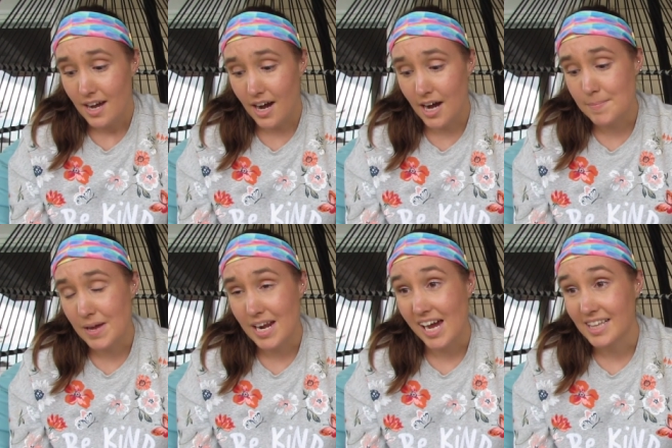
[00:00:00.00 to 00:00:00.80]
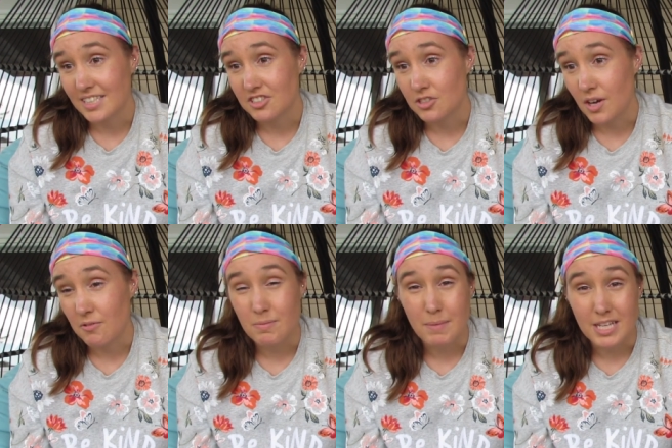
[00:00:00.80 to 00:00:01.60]
And I like to do that
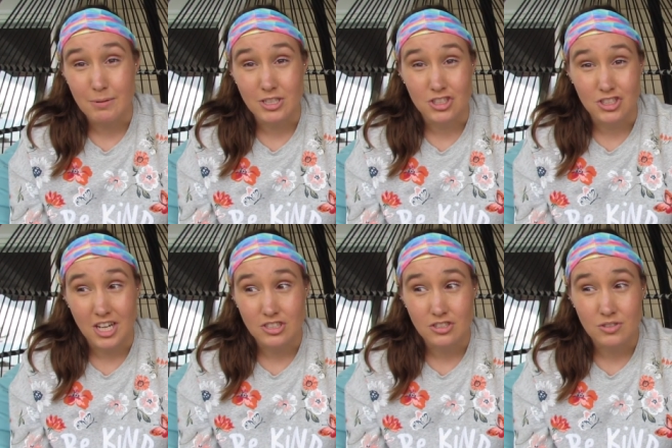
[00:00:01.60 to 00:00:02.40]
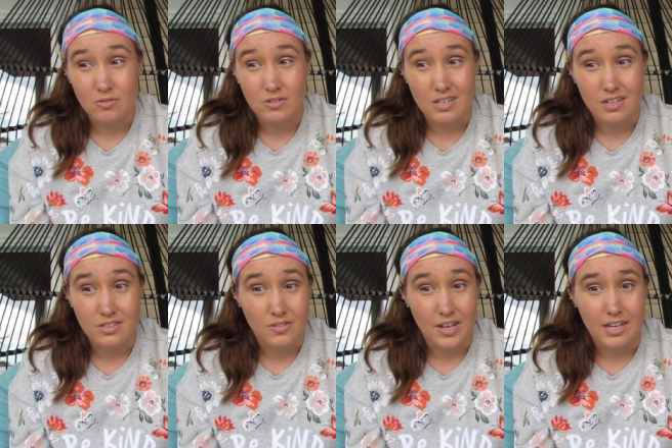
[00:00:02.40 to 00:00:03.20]
with my special education students and
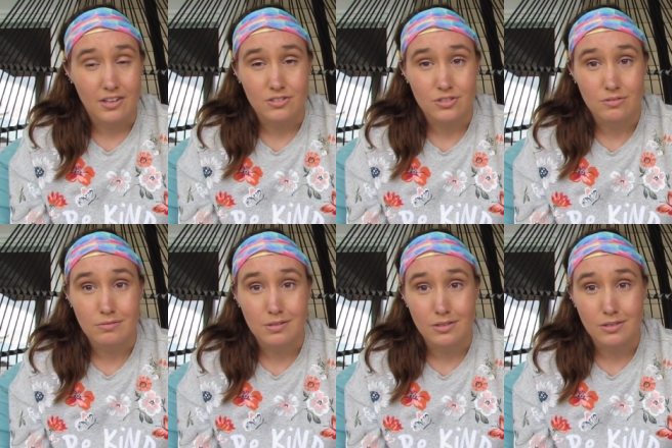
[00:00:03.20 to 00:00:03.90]
also any other students